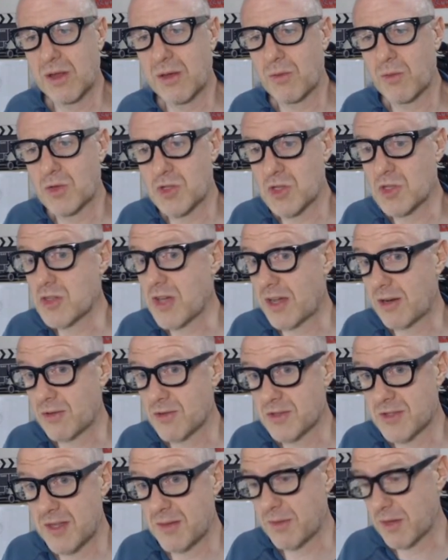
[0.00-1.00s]
which
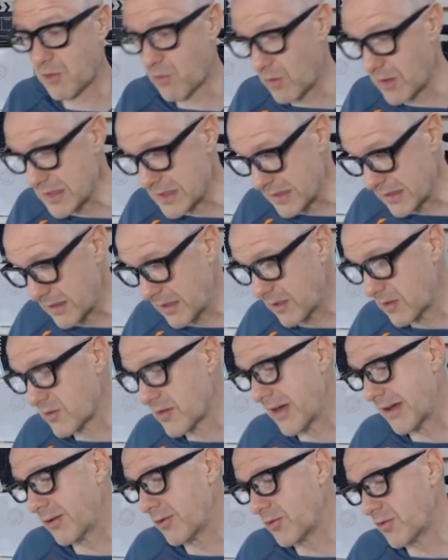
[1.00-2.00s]
entitles them, increasingly
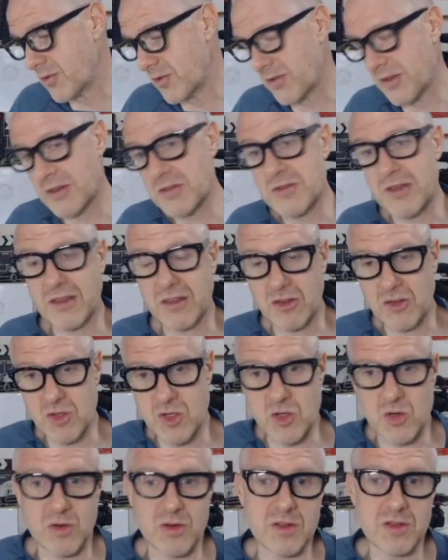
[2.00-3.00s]
entitled to things like
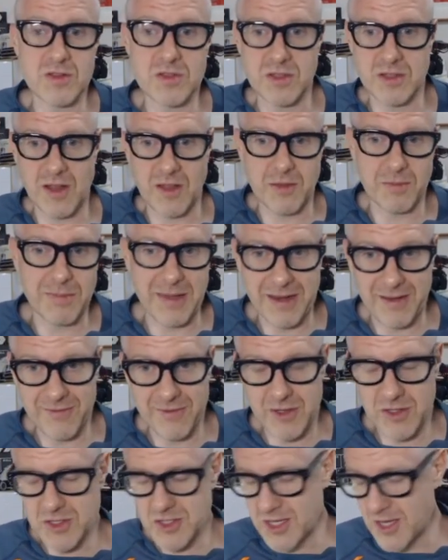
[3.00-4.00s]
insurance and other
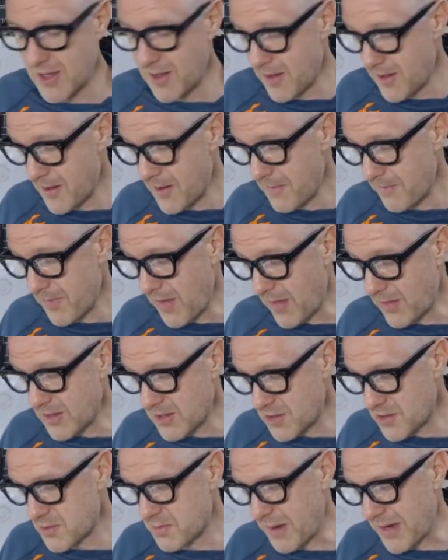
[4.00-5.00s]
benefits. And
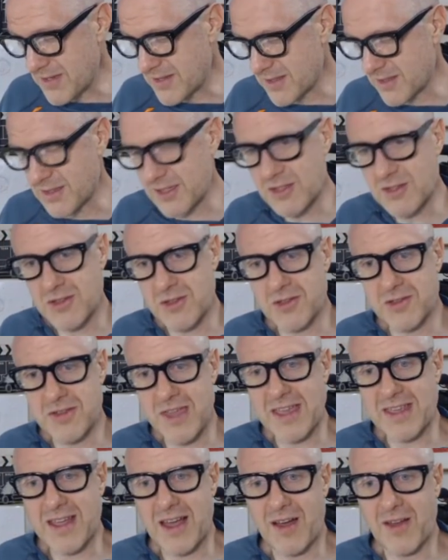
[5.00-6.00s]
this is basically to
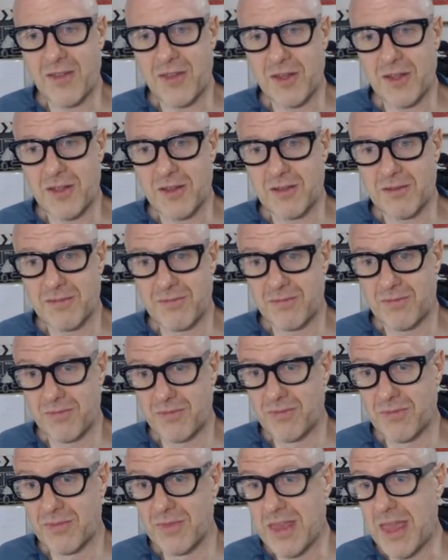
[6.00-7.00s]
take out the
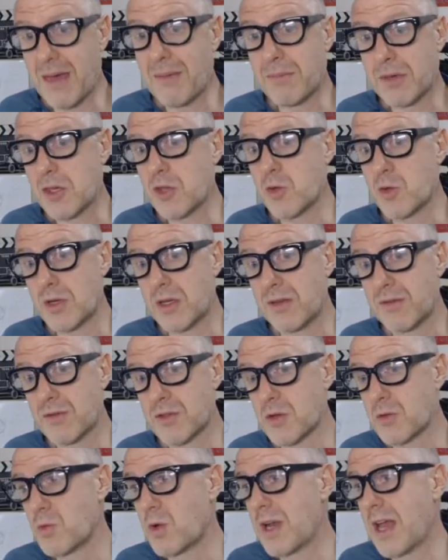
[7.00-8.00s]
ambiguity.
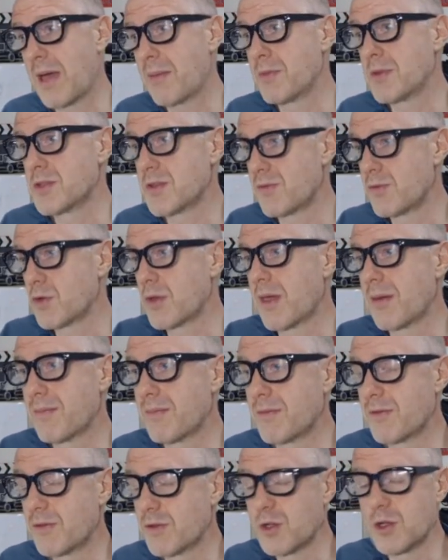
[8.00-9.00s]
So what happens if you
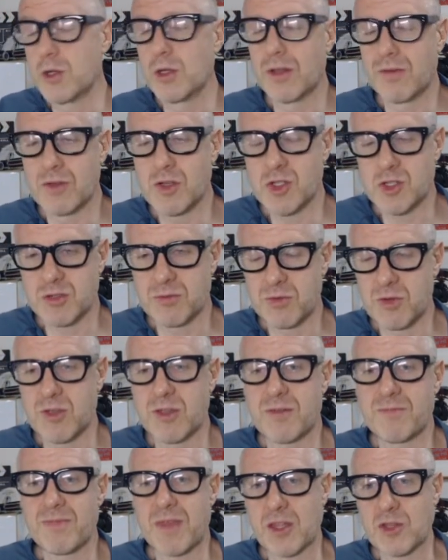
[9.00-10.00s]
live in
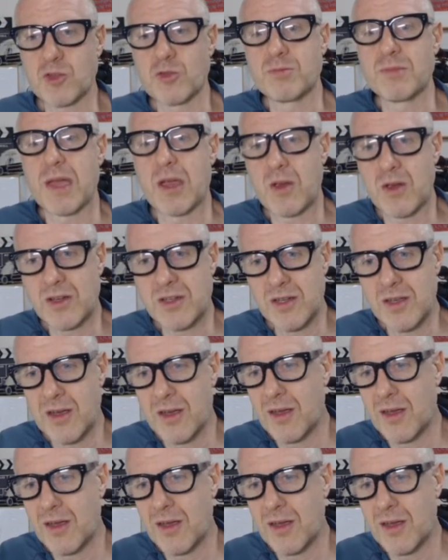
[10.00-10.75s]
Shibuya and you're married